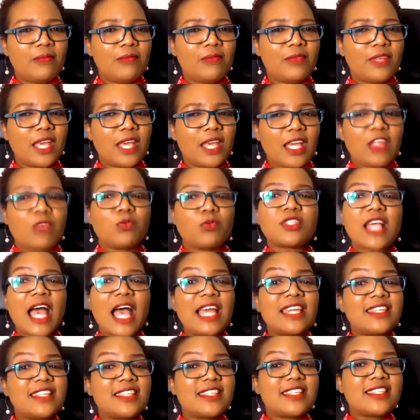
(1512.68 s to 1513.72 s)
It was
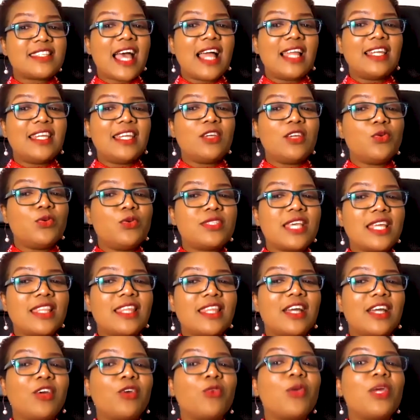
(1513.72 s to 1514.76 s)
Andy Stanley who said
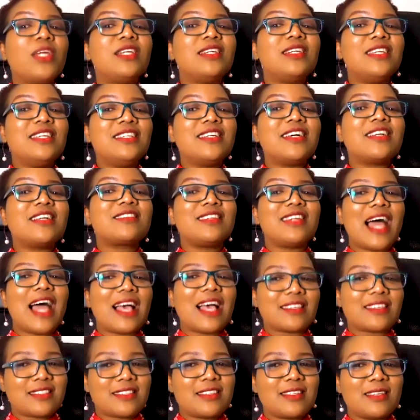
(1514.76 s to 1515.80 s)
that great leaders
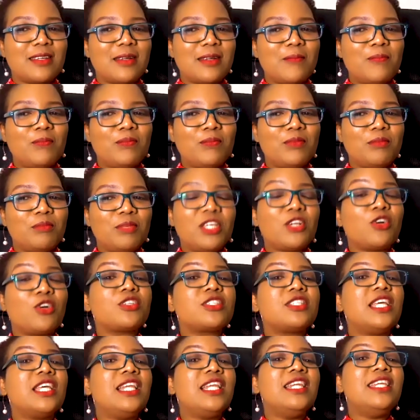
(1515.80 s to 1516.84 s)
last because
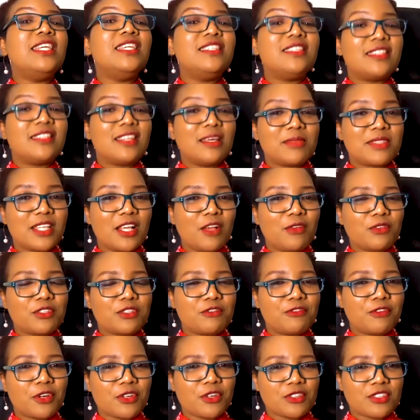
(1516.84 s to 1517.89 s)
they lead themselves
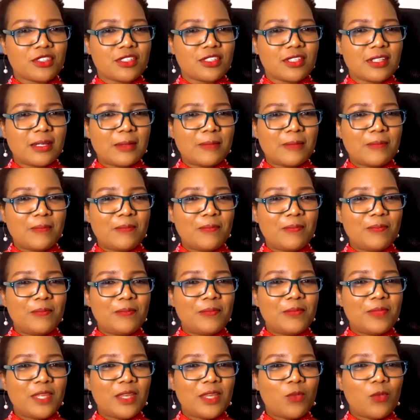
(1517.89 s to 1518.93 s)
first.
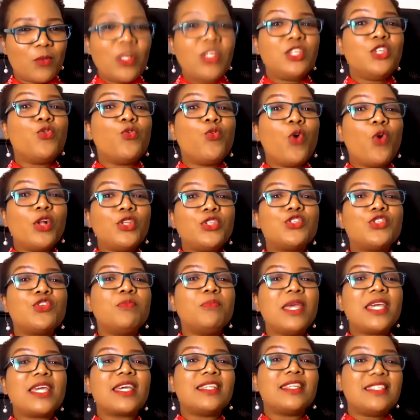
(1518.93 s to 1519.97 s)
When you want to
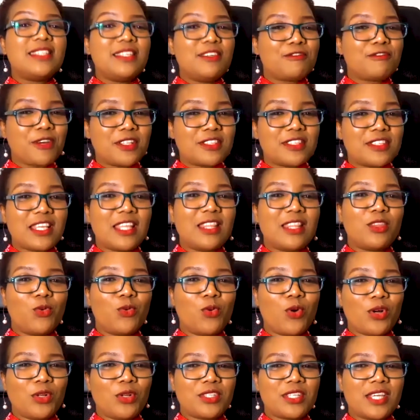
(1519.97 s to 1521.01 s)
make a difference in the
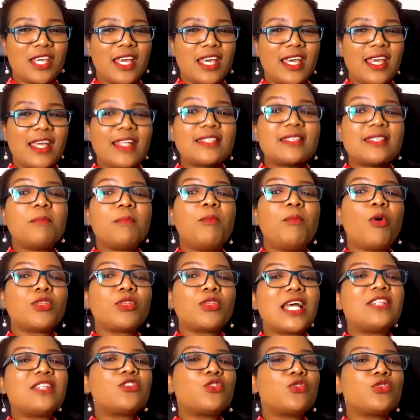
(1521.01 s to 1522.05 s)
world, it's
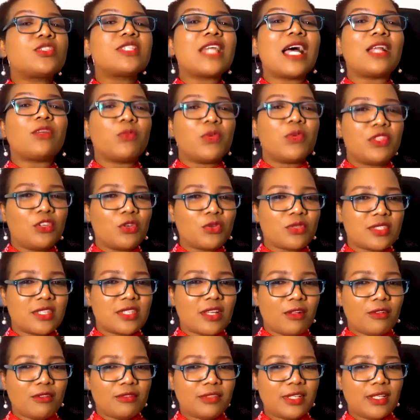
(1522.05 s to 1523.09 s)
important to start with
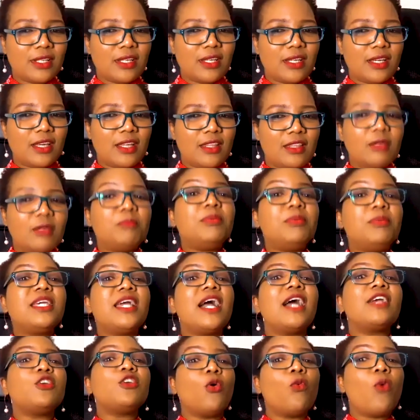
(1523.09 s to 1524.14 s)
yourself. The bigger
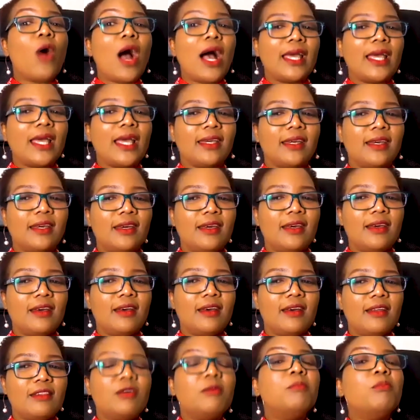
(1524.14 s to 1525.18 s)
your why,
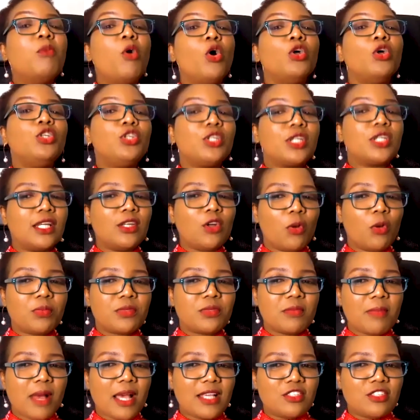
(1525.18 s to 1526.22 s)
the more you can
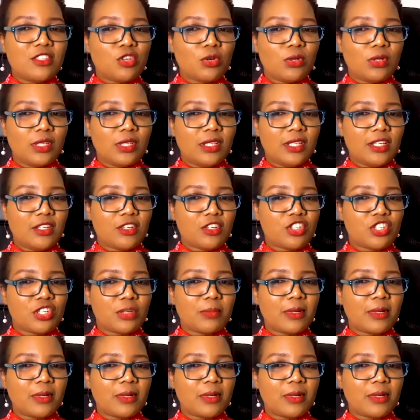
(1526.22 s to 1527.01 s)
optimize your leadership.